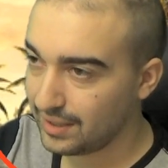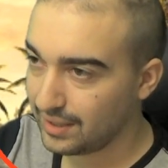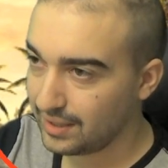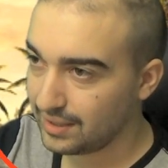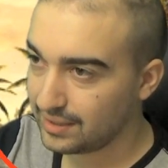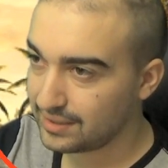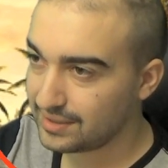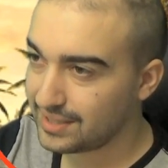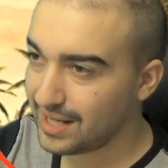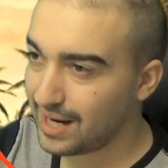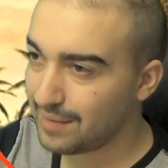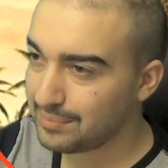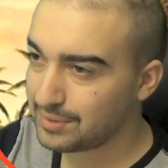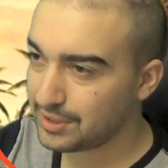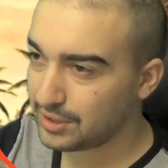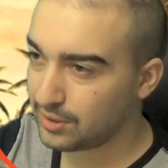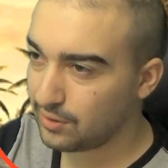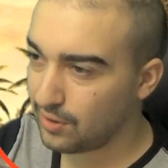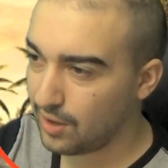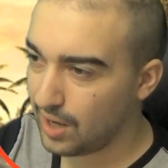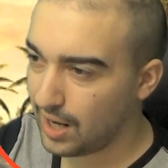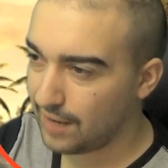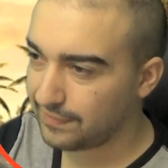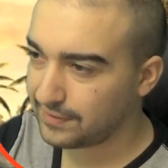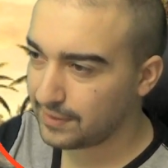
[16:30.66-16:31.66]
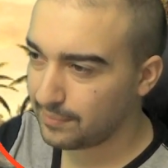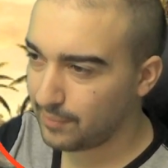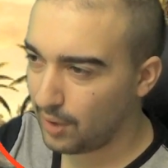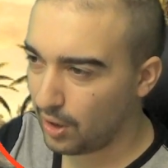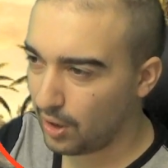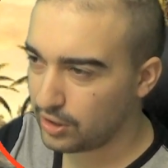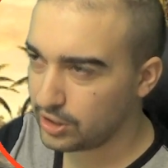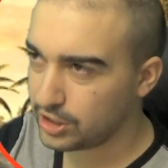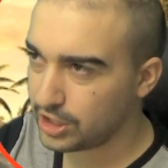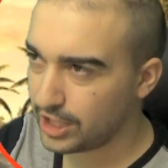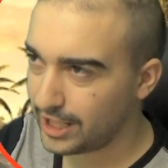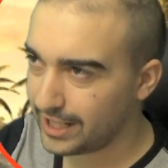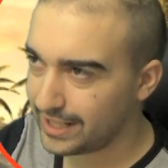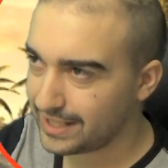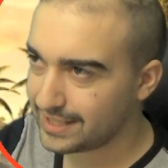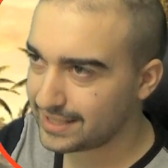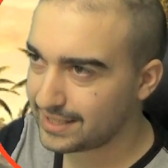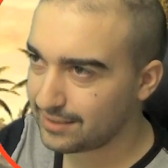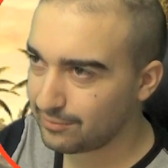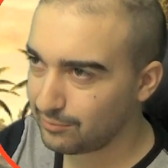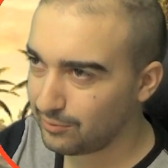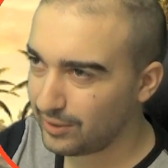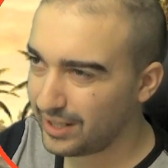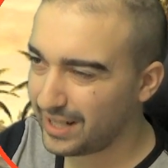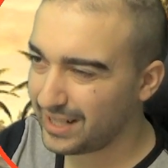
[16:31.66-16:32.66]
Tap to craft emojis.
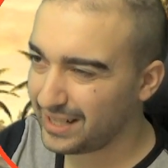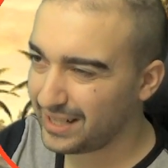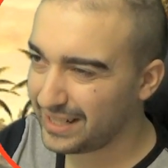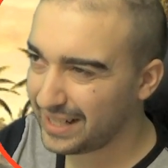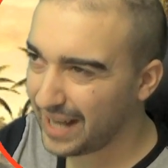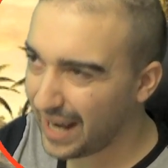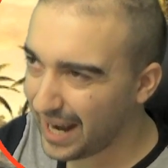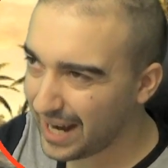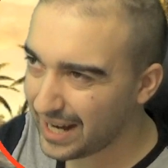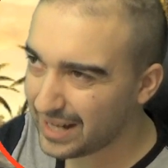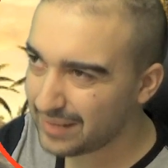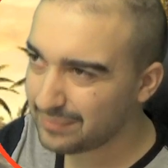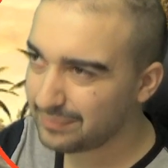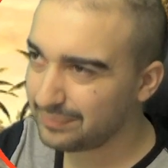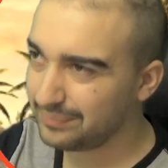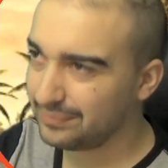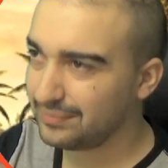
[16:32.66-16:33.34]
Really, game?